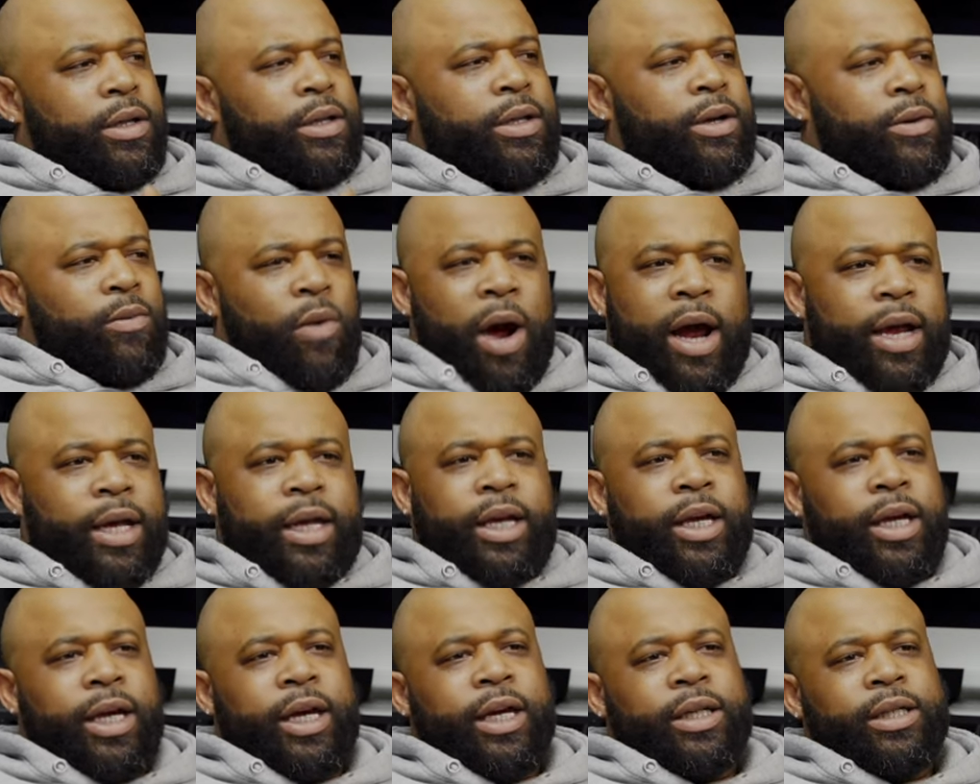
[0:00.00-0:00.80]
The white
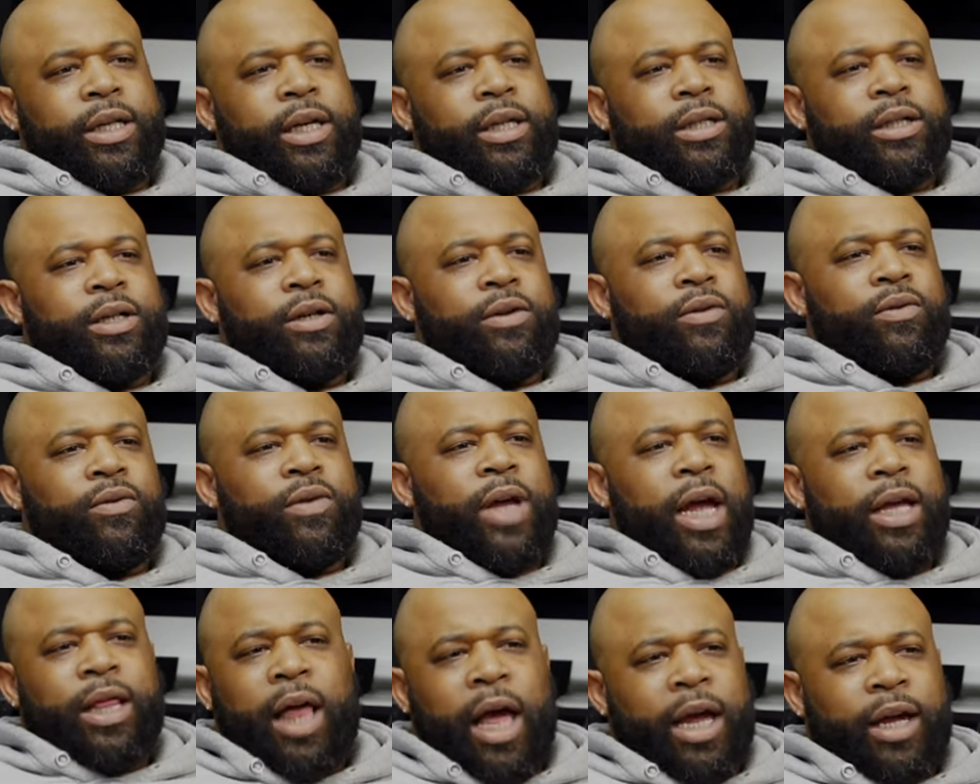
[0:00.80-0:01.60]
kids at school,
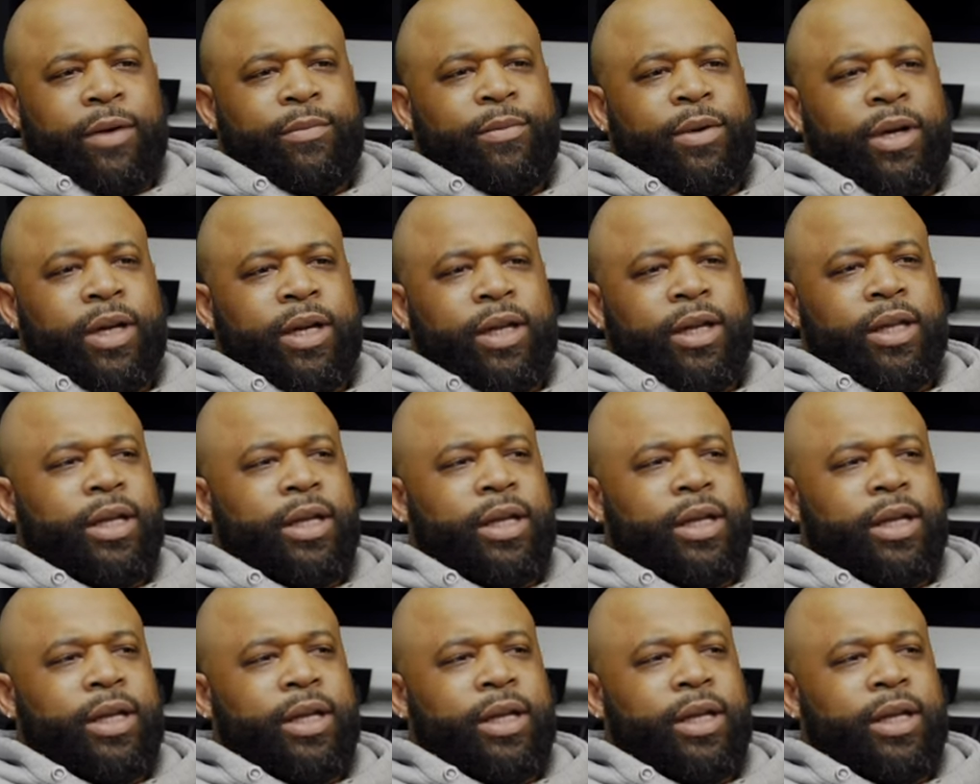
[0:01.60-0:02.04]
they like me.